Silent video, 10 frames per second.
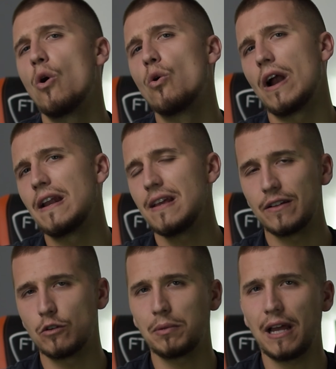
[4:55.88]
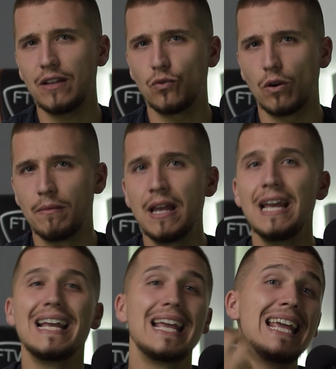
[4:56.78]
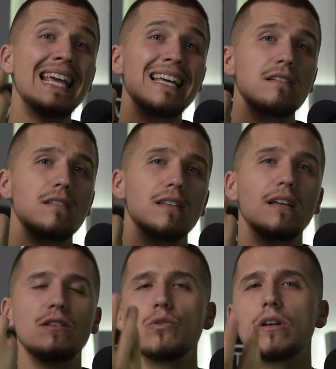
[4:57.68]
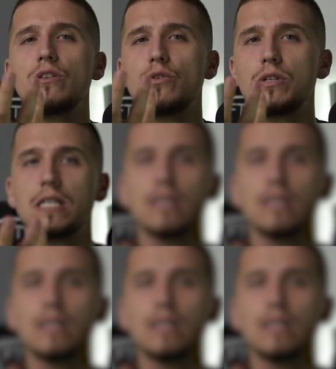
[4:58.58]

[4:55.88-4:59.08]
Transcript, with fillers: or any other platform is that you can use